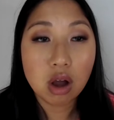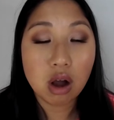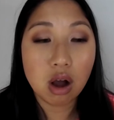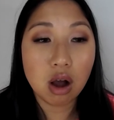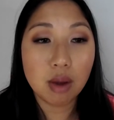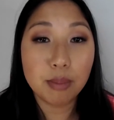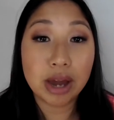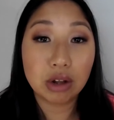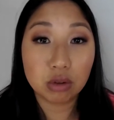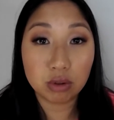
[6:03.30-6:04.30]
uh,
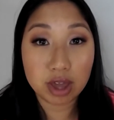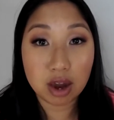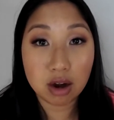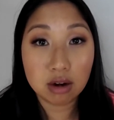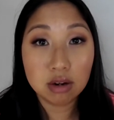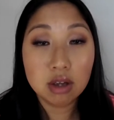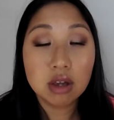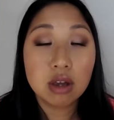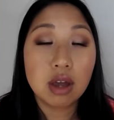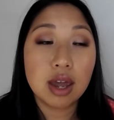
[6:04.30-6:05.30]
medical care
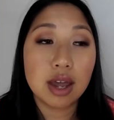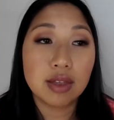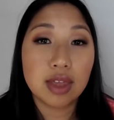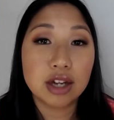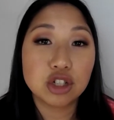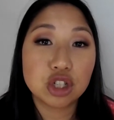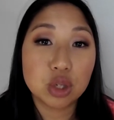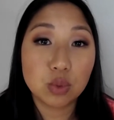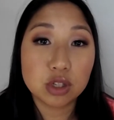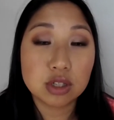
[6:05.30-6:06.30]
and then she
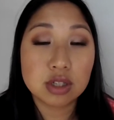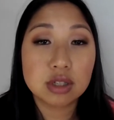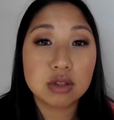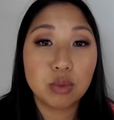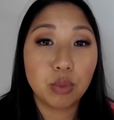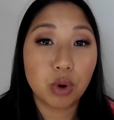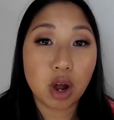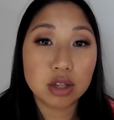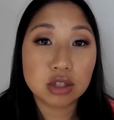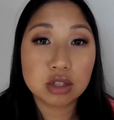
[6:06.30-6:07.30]
was
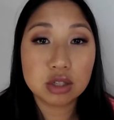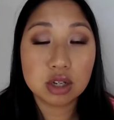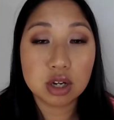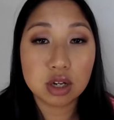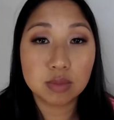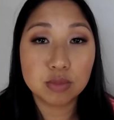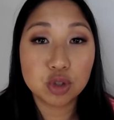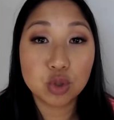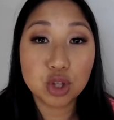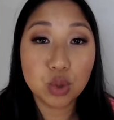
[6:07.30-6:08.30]
brought um,
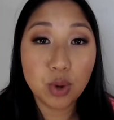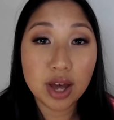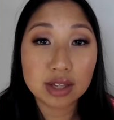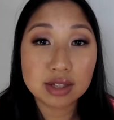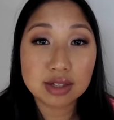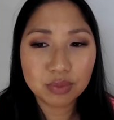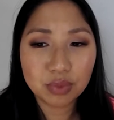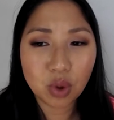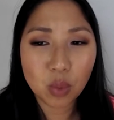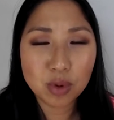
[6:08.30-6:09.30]
to the US.
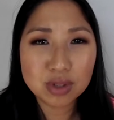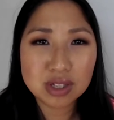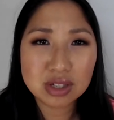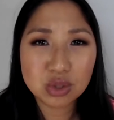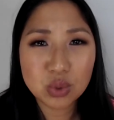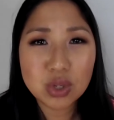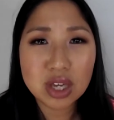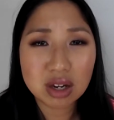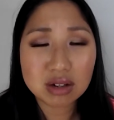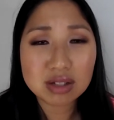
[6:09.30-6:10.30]
Almost two
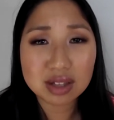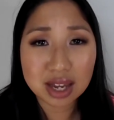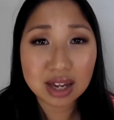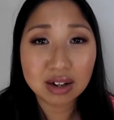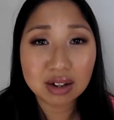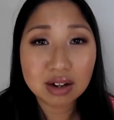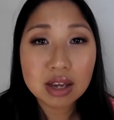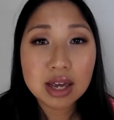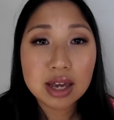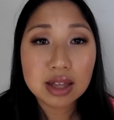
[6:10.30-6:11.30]
years later,
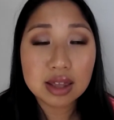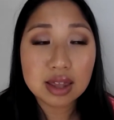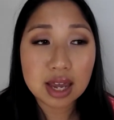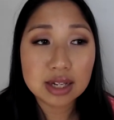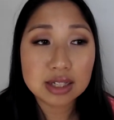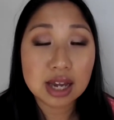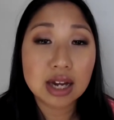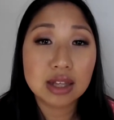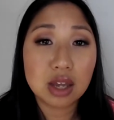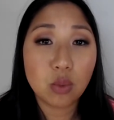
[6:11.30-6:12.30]
they
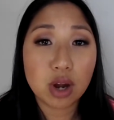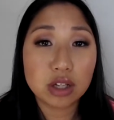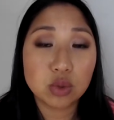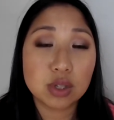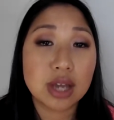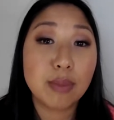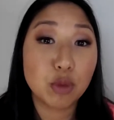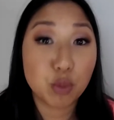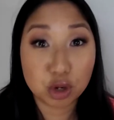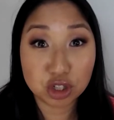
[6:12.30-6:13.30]
decided they wanted to adopt
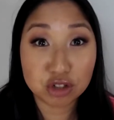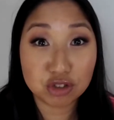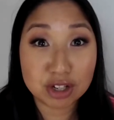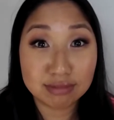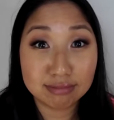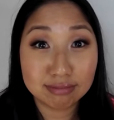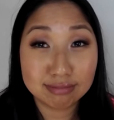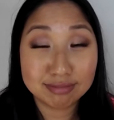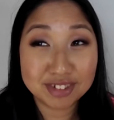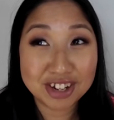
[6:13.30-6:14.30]
more children
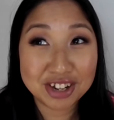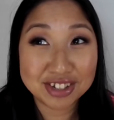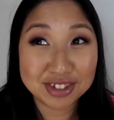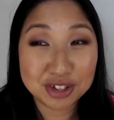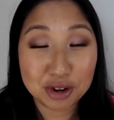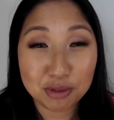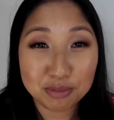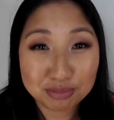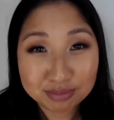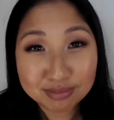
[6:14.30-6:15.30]
because, you know,
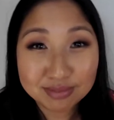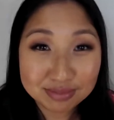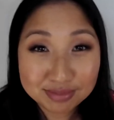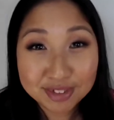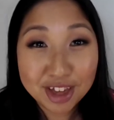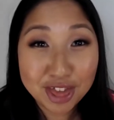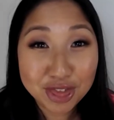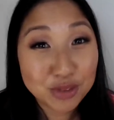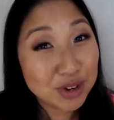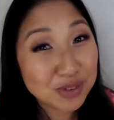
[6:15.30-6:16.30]

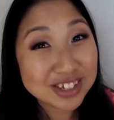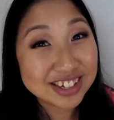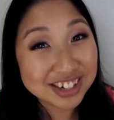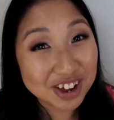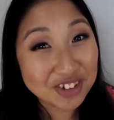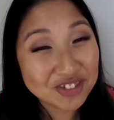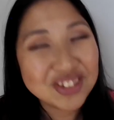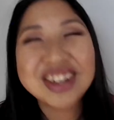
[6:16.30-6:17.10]
three wasn't enough.